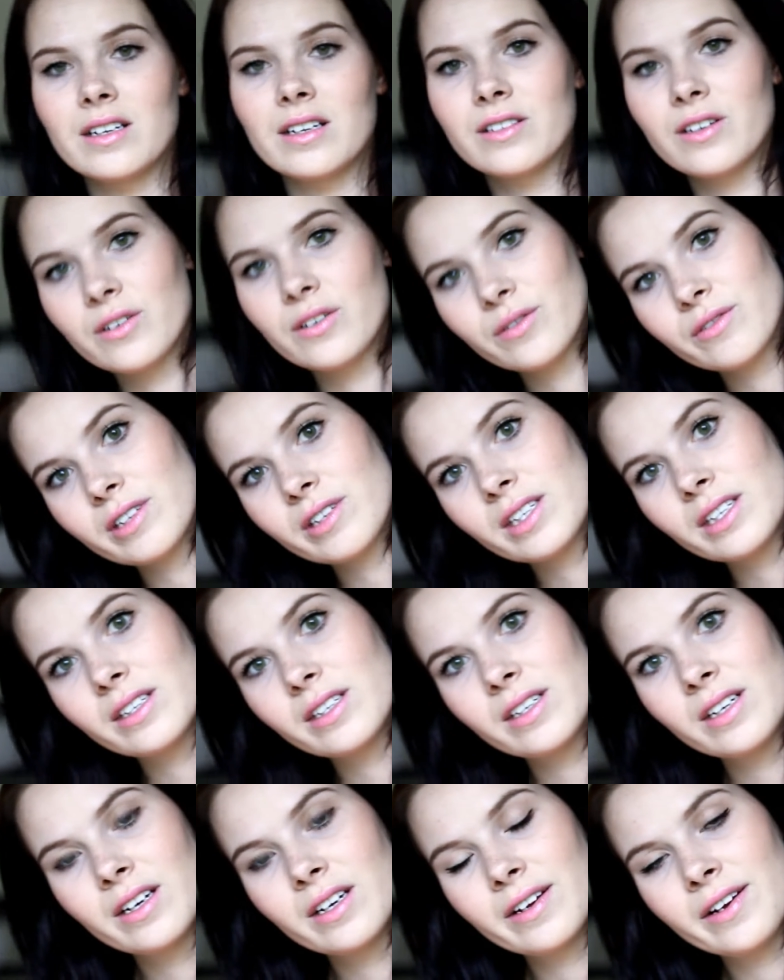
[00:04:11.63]
I don't
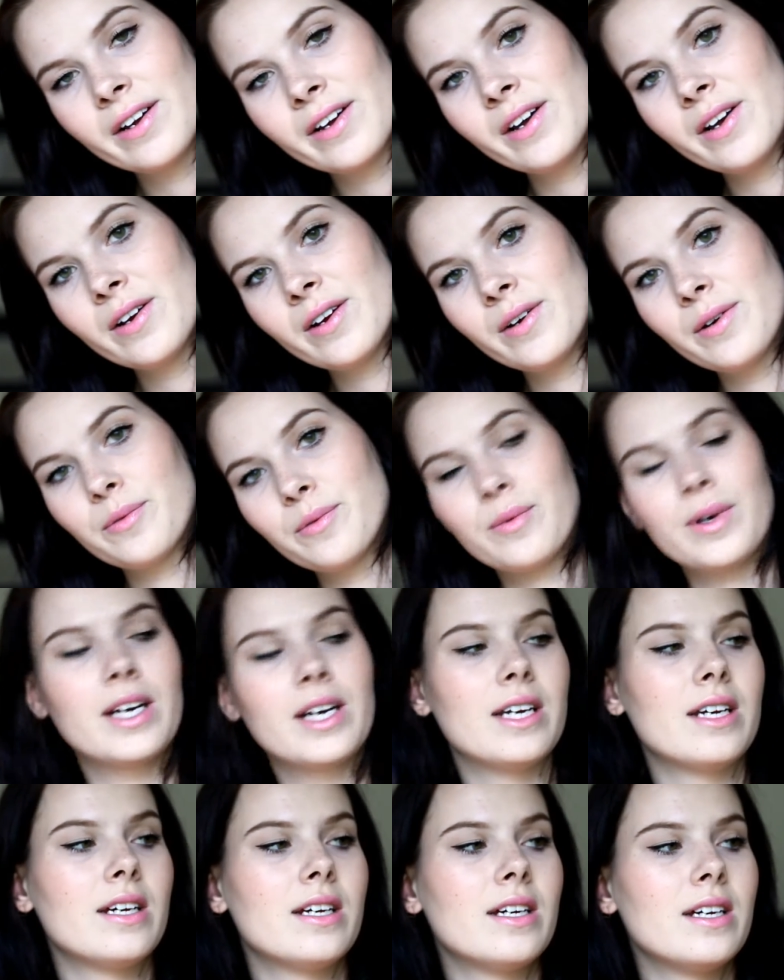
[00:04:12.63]
really wear